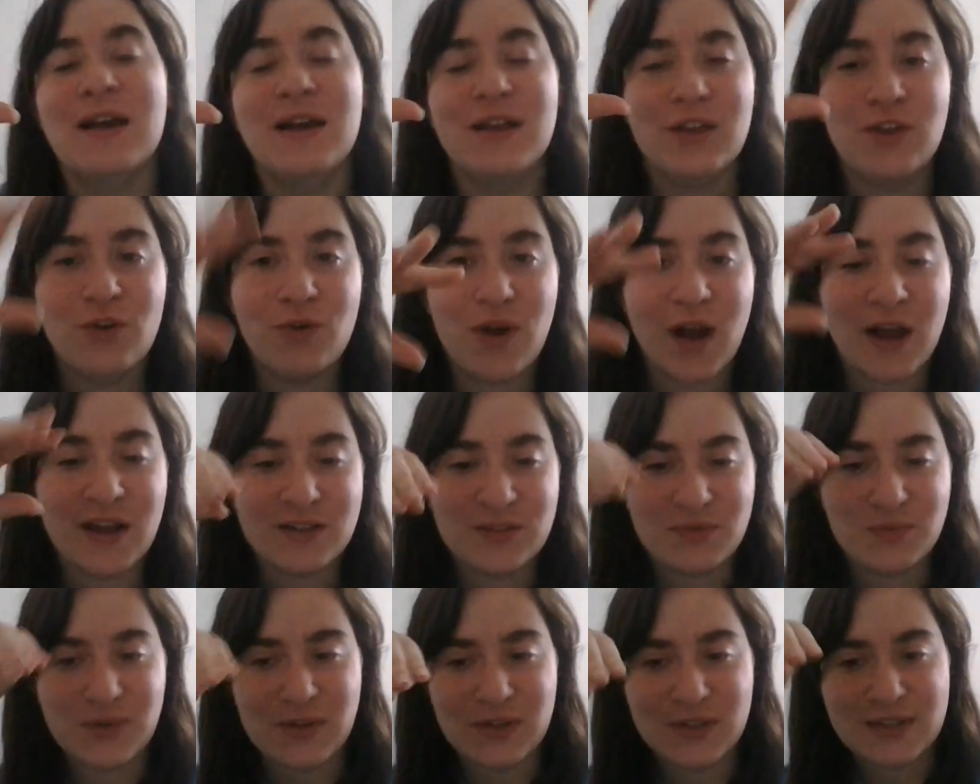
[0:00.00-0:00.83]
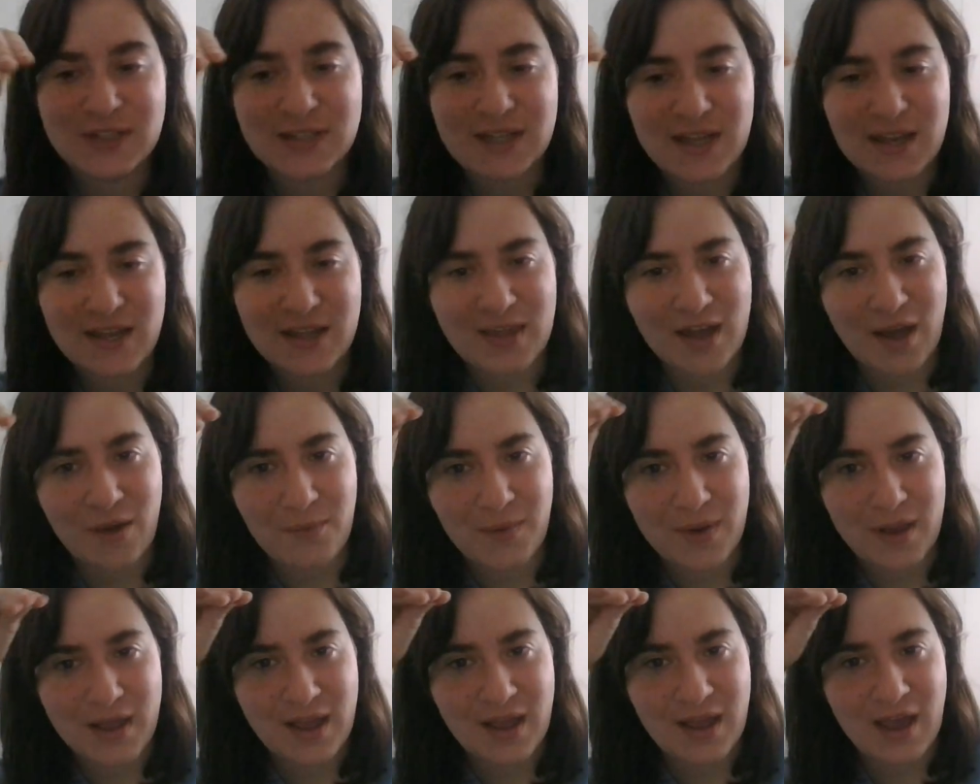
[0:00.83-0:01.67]
you guys will see that
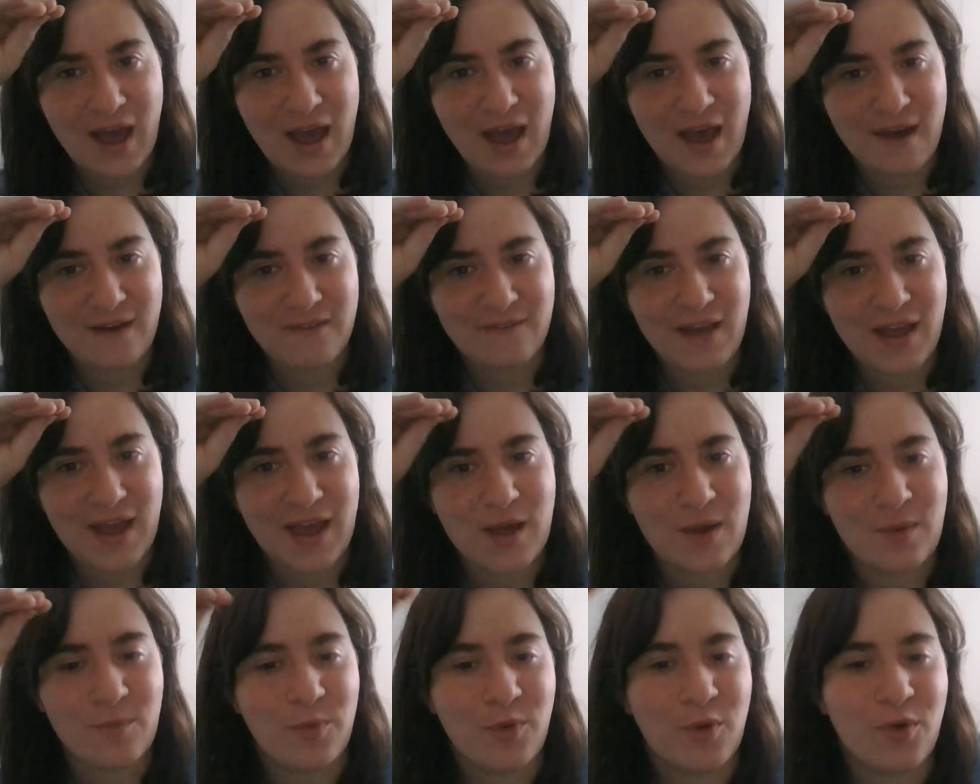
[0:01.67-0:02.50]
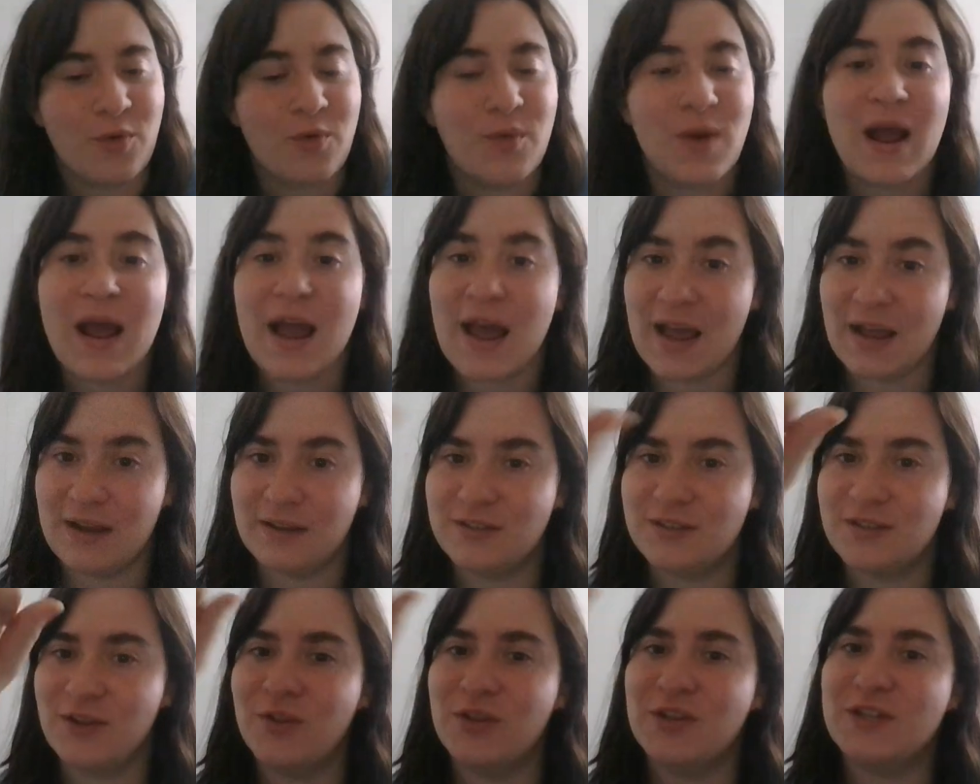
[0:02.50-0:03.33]
we have a
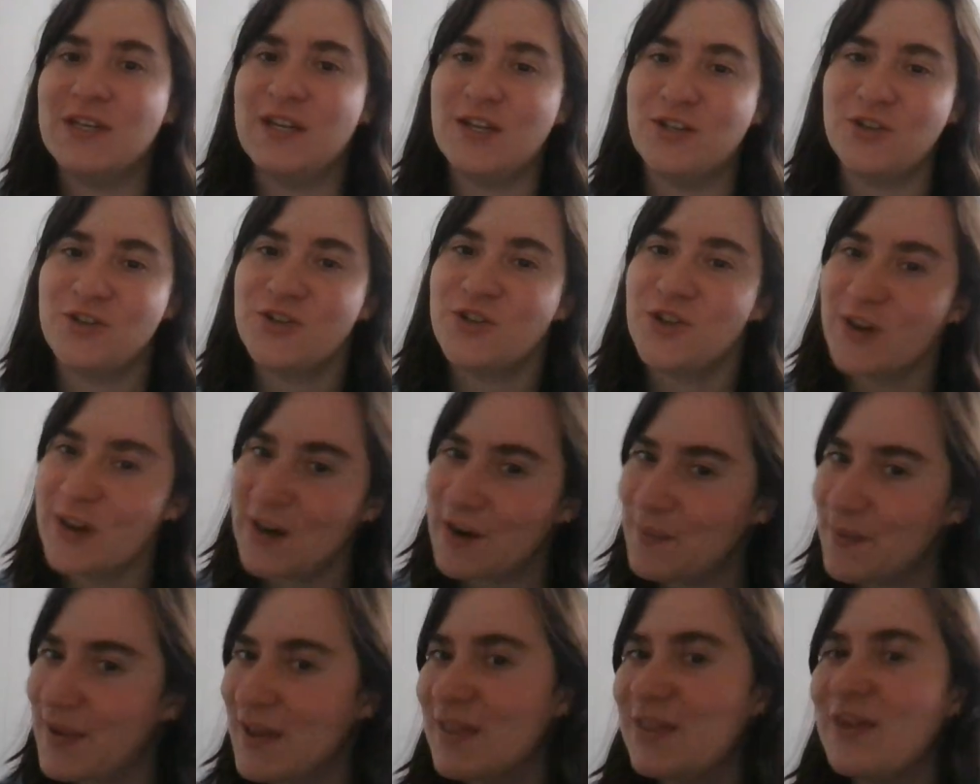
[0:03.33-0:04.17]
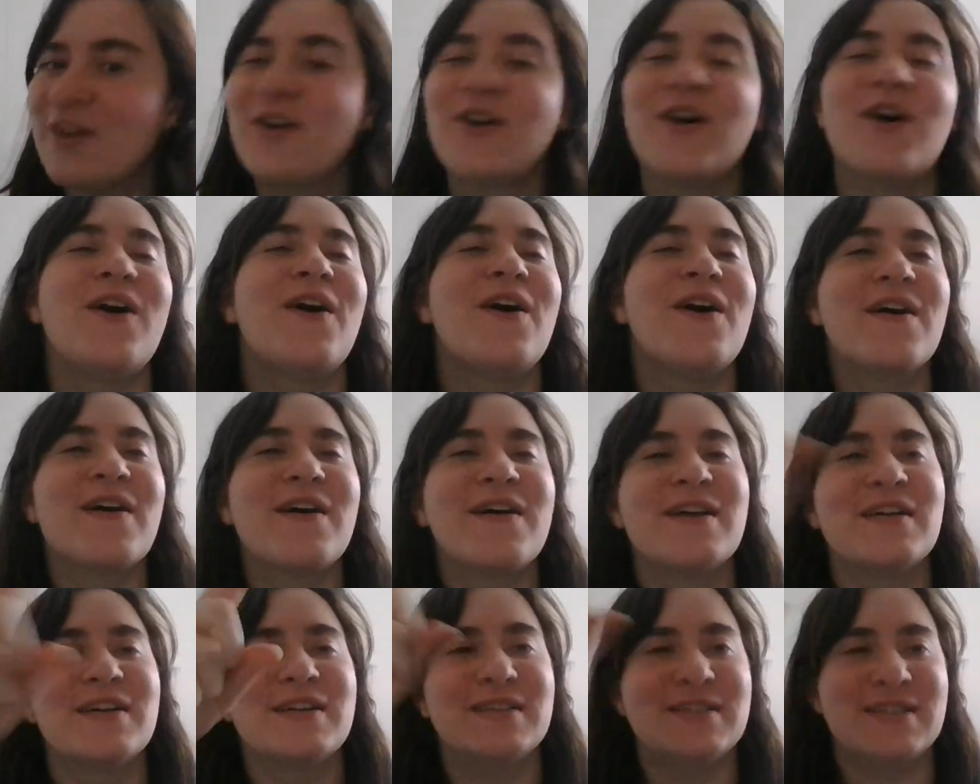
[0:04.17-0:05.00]
parade. So the teachers are going to be in their
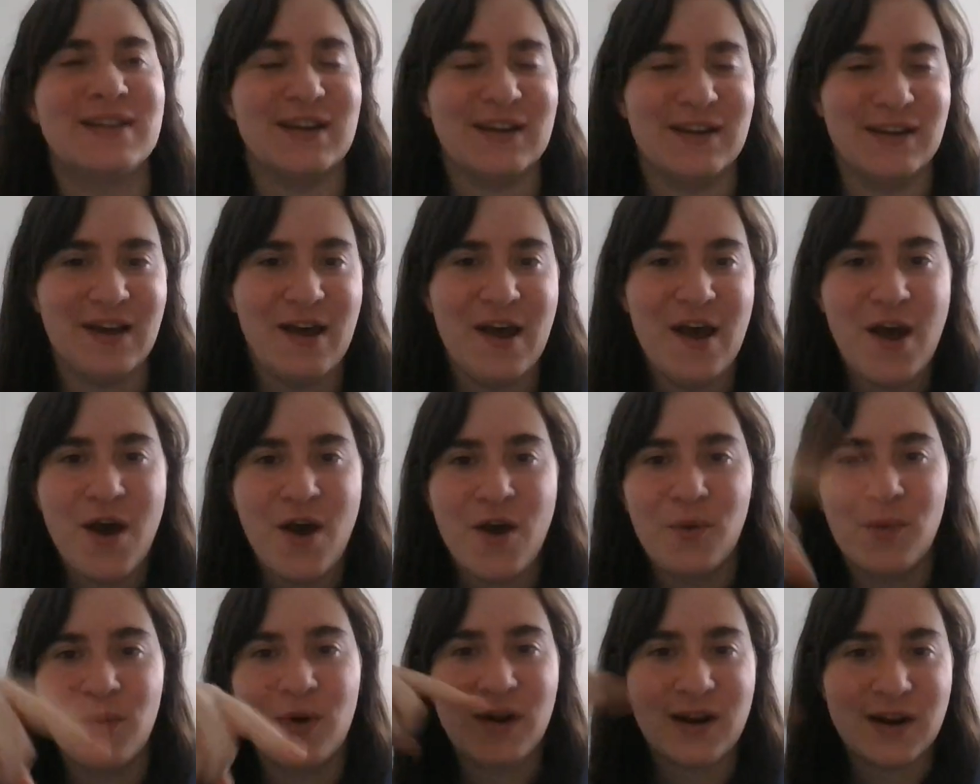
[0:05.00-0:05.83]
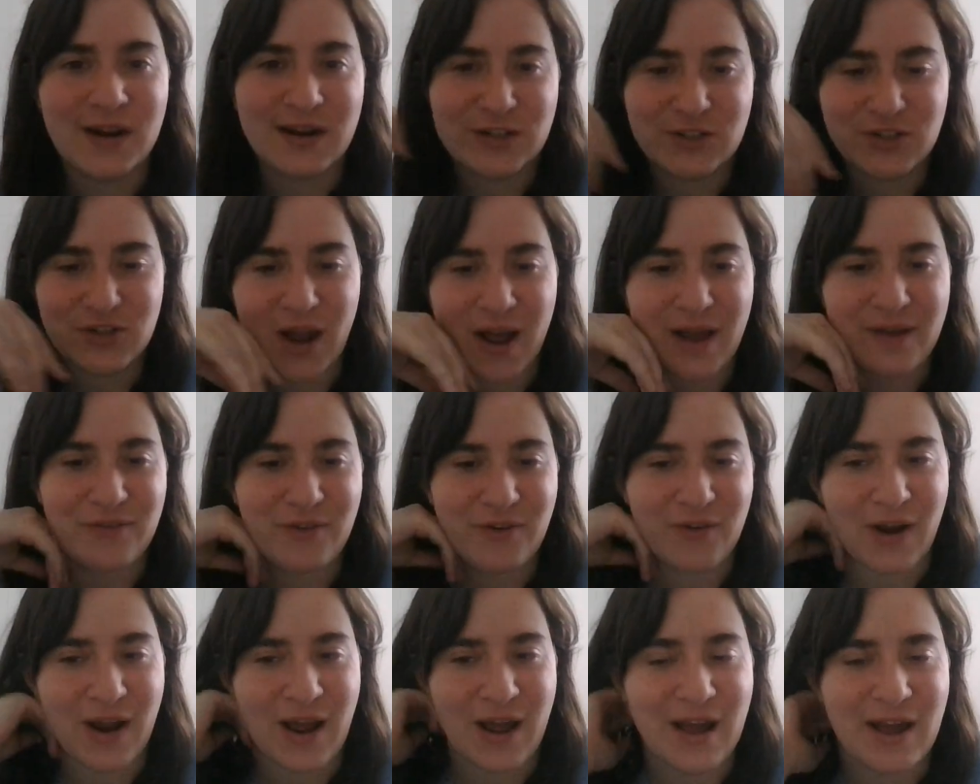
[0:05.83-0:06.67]
cars and we're going to drive
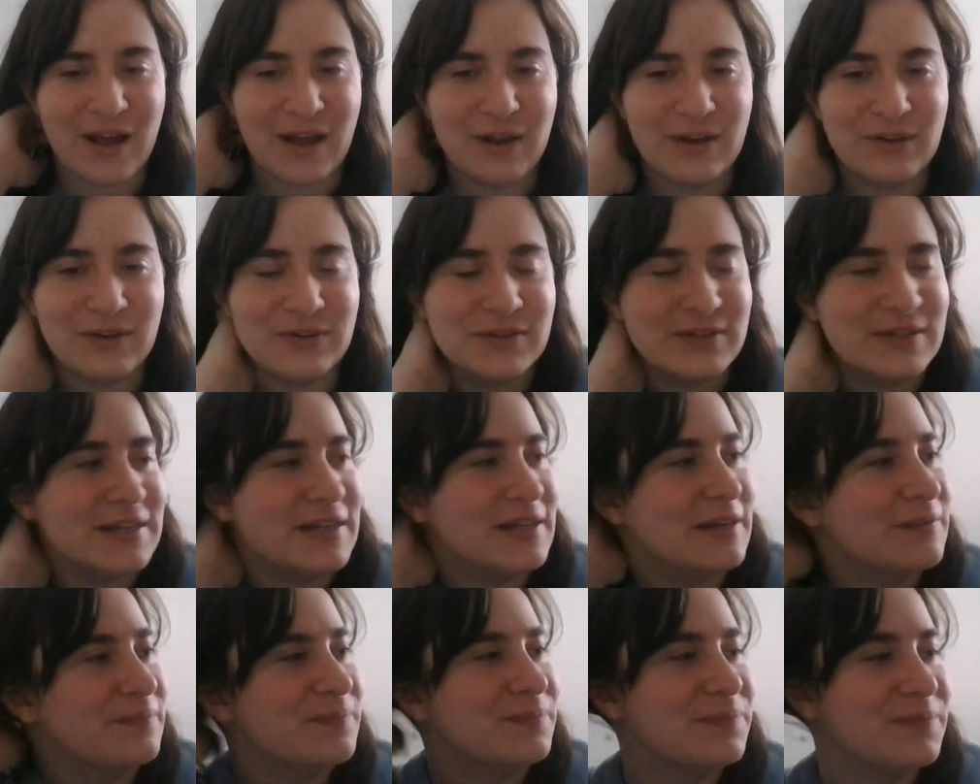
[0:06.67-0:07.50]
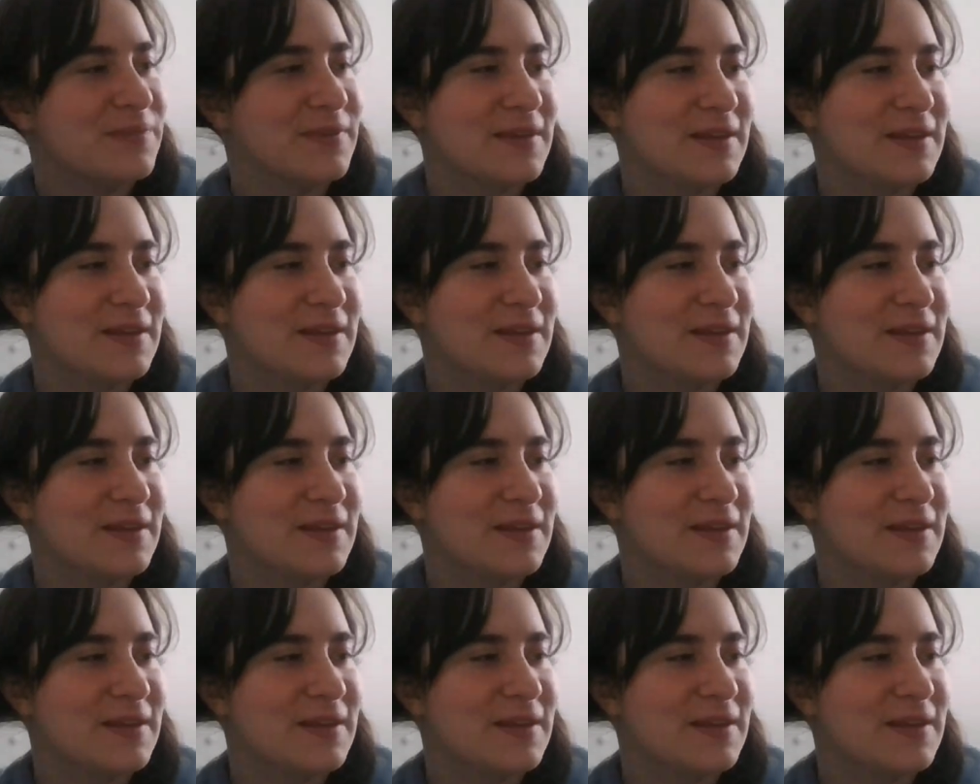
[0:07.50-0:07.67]
around and